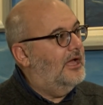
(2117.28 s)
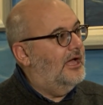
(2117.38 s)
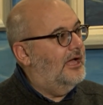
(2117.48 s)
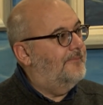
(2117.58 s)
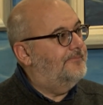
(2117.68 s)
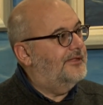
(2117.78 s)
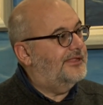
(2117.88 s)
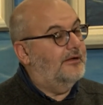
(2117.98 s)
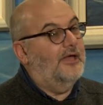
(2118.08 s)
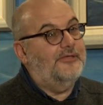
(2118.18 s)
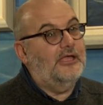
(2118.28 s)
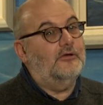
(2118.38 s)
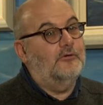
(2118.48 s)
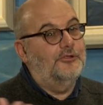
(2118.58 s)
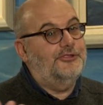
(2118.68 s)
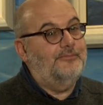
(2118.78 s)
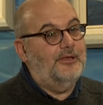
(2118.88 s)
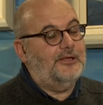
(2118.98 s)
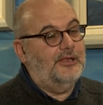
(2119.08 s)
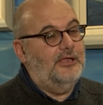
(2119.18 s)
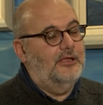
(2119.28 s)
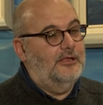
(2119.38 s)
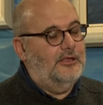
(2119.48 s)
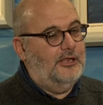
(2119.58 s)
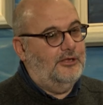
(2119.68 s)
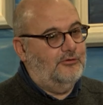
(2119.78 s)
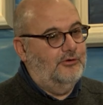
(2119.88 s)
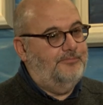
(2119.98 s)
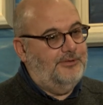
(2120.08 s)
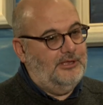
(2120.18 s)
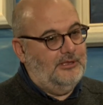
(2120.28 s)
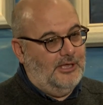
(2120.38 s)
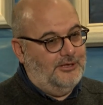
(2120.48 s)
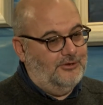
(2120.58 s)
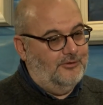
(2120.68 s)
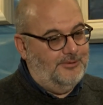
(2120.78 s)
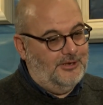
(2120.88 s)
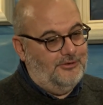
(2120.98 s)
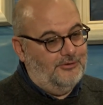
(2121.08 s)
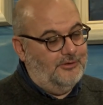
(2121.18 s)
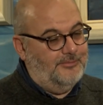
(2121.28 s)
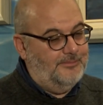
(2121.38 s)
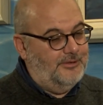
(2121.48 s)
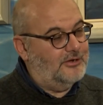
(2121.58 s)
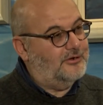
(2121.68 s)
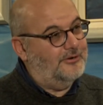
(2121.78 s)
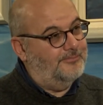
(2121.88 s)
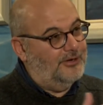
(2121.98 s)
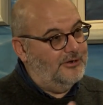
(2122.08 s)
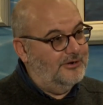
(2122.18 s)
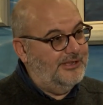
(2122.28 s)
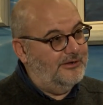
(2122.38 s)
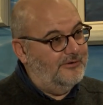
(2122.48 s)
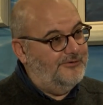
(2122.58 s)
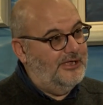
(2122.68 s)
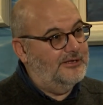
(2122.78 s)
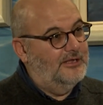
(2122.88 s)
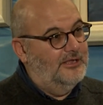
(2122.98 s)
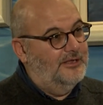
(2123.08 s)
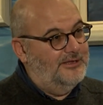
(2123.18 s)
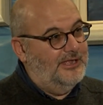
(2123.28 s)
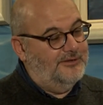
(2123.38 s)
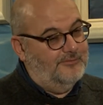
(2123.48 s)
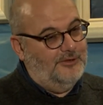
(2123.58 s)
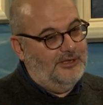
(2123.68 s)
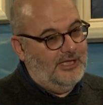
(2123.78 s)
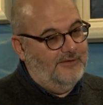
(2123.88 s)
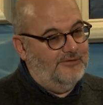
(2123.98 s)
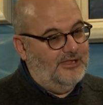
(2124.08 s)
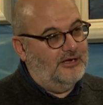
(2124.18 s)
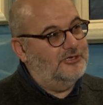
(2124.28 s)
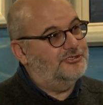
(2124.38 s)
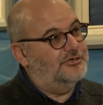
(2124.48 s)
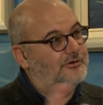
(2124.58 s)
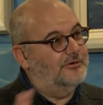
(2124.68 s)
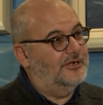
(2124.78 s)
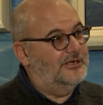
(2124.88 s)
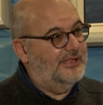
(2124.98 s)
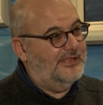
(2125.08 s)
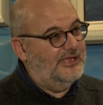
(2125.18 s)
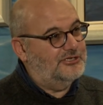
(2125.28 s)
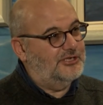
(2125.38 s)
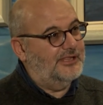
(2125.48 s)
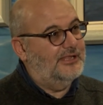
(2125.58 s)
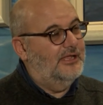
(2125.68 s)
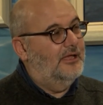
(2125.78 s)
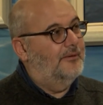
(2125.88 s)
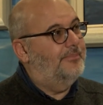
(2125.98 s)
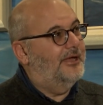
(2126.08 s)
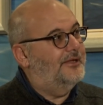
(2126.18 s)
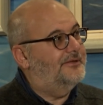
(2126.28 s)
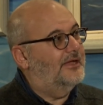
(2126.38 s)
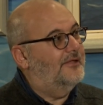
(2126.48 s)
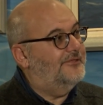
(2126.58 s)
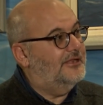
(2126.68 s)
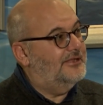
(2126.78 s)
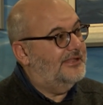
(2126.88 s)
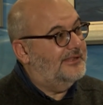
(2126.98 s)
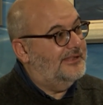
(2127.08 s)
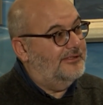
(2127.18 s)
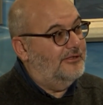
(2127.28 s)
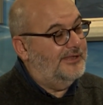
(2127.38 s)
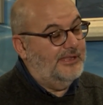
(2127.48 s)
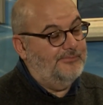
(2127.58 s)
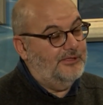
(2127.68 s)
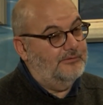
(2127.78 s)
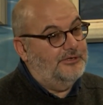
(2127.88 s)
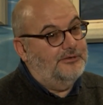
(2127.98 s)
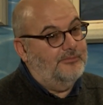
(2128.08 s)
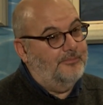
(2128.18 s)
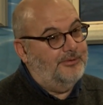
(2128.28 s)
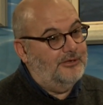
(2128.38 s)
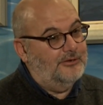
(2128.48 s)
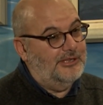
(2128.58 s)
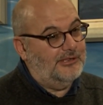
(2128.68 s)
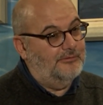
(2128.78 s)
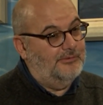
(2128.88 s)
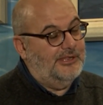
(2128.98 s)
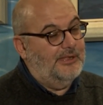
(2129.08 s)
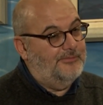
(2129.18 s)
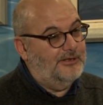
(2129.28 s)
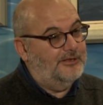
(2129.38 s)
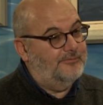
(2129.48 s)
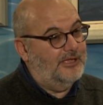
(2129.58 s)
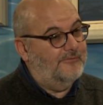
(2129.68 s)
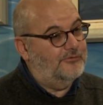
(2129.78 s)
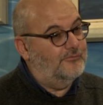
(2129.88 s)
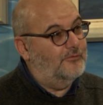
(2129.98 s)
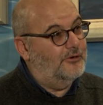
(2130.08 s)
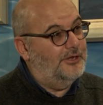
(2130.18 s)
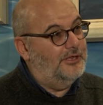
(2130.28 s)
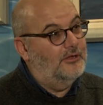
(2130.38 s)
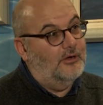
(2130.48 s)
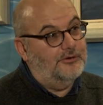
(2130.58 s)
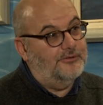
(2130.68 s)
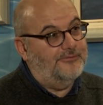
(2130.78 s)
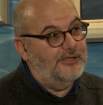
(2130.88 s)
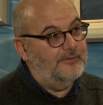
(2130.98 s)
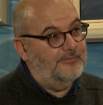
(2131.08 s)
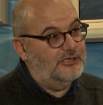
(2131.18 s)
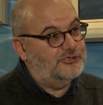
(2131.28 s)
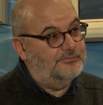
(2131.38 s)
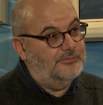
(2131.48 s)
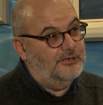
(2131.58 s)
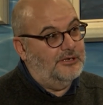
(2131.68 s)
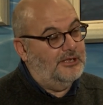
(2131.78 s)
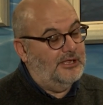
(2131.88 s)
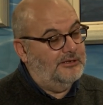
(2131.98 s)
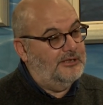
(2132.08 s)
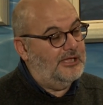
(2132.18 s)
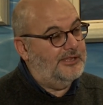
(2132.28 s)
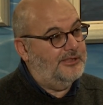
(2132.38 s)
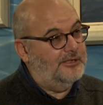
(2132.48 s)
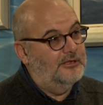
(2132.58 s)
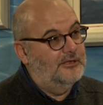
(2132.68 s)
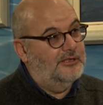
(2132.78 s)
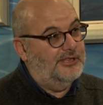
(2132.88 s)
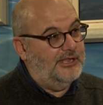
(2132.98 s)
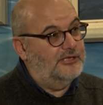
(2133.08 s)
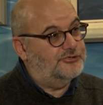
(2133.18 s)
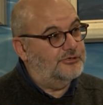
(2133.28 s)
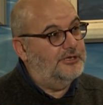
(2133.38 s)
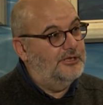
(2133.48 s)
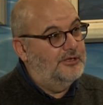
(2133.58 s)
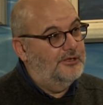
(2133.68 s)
So I think ultimately it could be, and the European Union may be a precursor of that we have larger organizations. But I think this is not something which, in my opinion, is something that we have to worry or to think much in the next century.